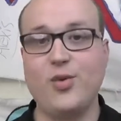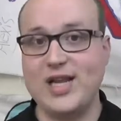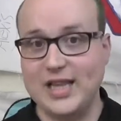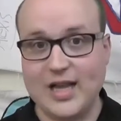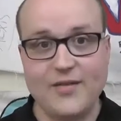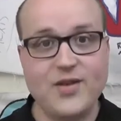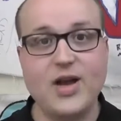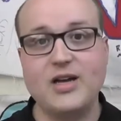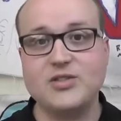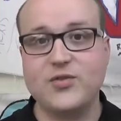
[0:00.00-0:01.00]
We love
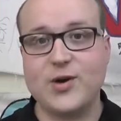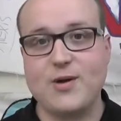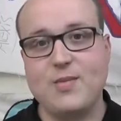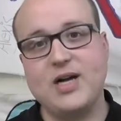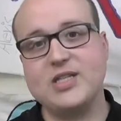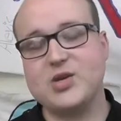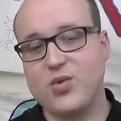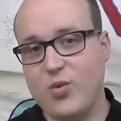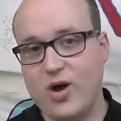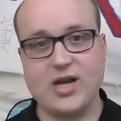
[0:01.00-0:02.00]
you guys very much,
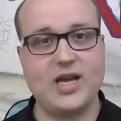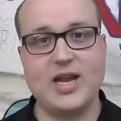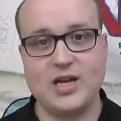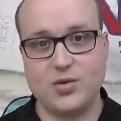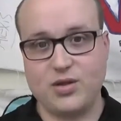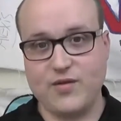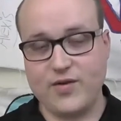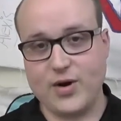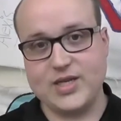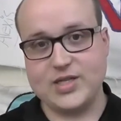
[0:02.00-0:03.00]
and we want to connect with you
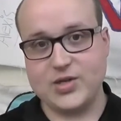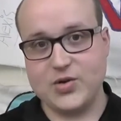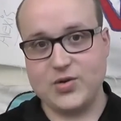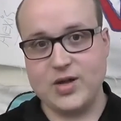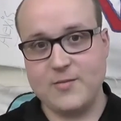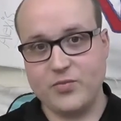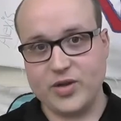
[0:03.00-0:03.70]
very soon.